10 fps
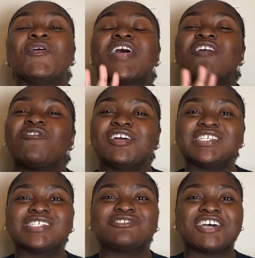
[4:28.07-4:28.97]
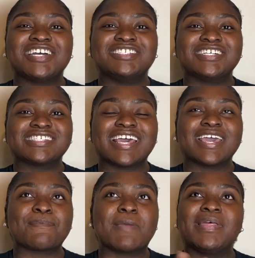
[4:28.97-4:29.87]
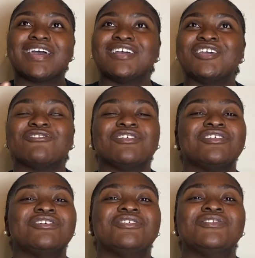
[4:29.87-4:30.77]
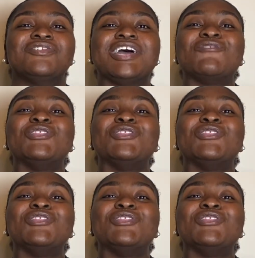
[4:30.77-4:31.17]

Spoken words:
When I first tried Just Egg, maybe like a year ago,